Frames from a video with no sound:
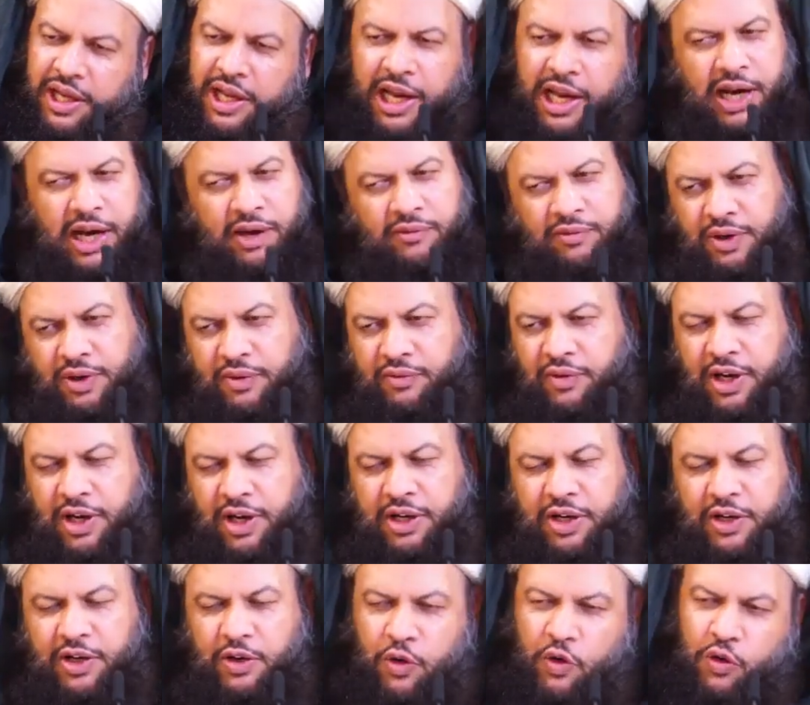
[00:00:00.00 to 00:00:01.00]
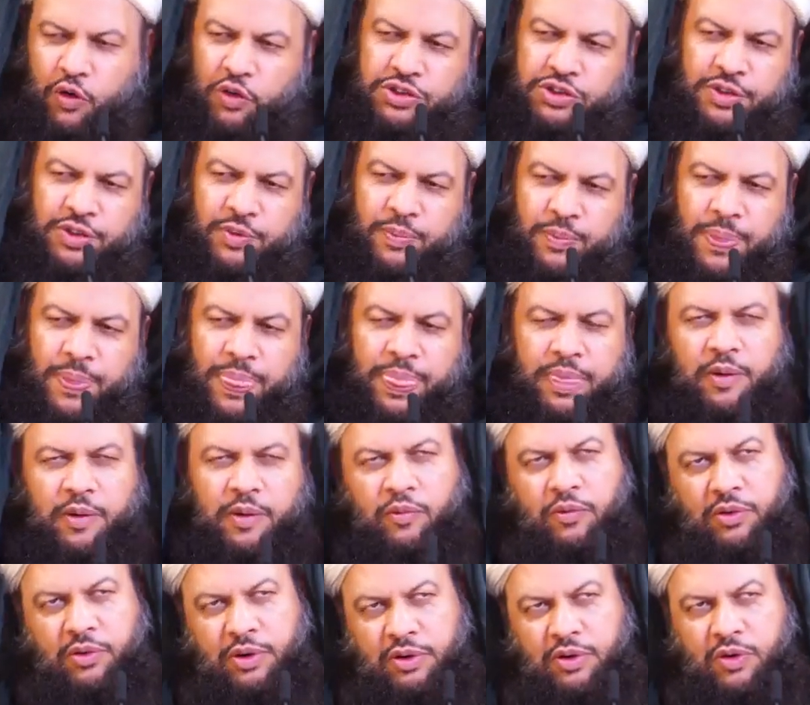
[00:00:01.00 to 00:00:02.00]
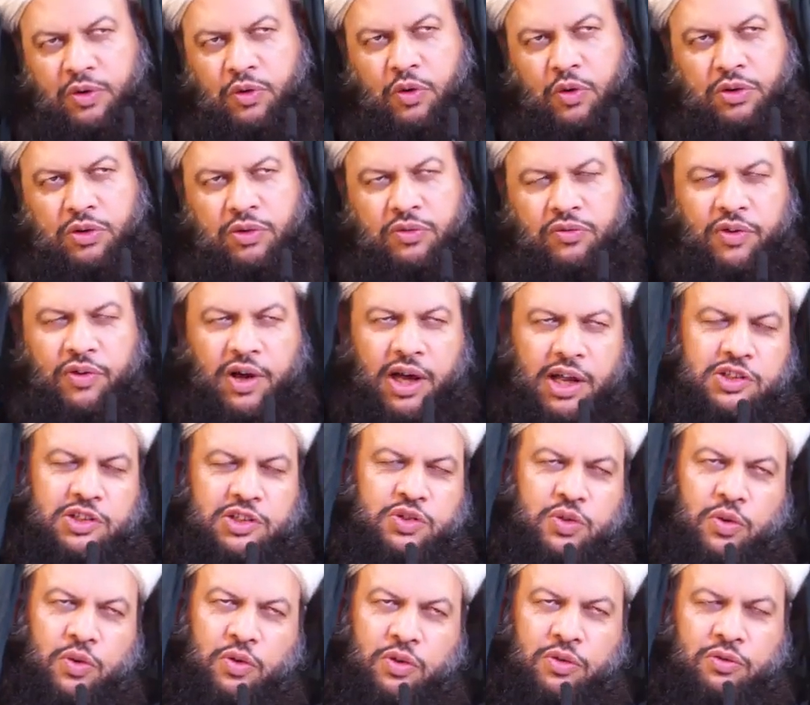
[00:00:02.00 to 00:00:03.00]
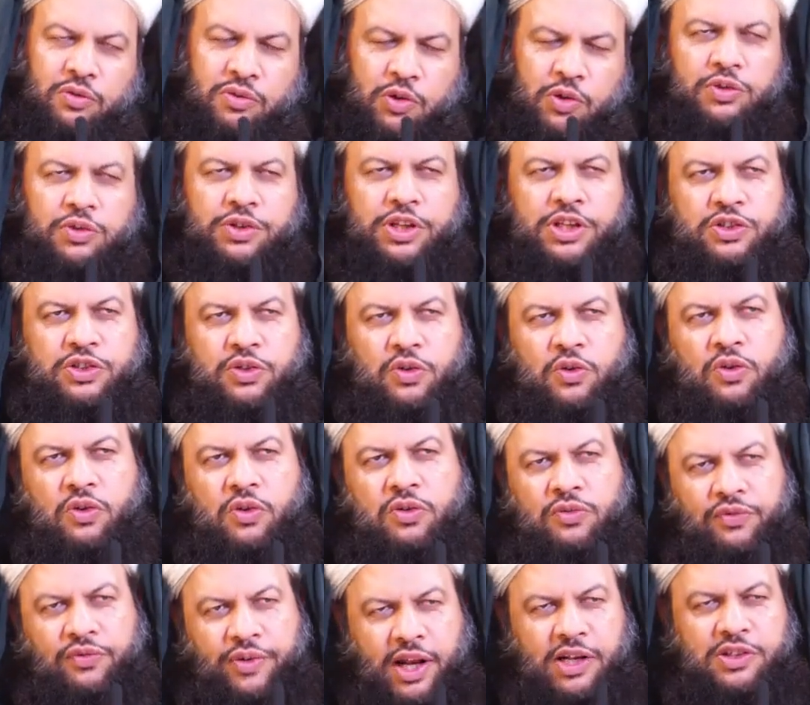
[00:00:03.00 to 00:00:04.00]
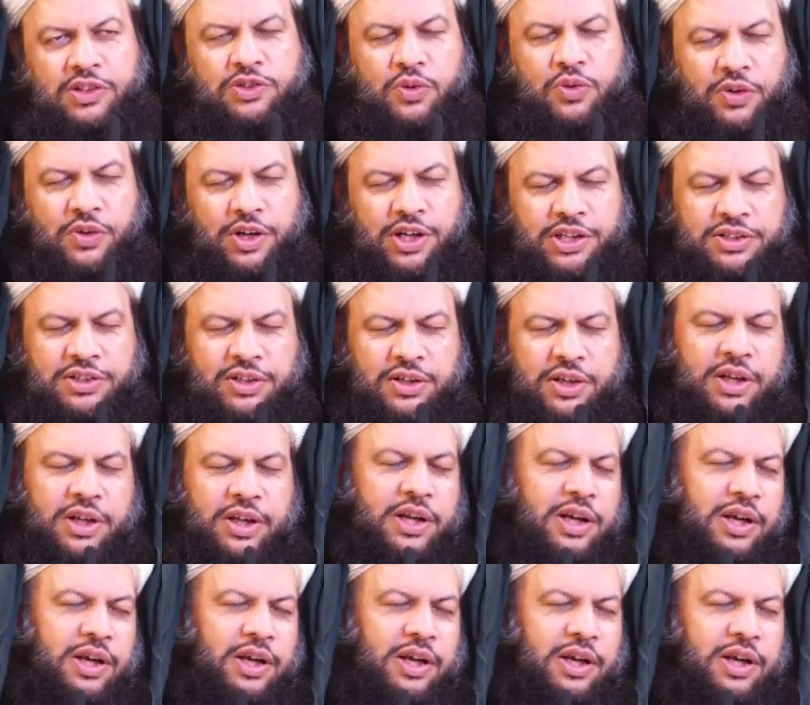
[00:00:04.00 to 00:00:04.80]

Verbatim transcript: Everyone knows truth falsehood truth is good falsehood is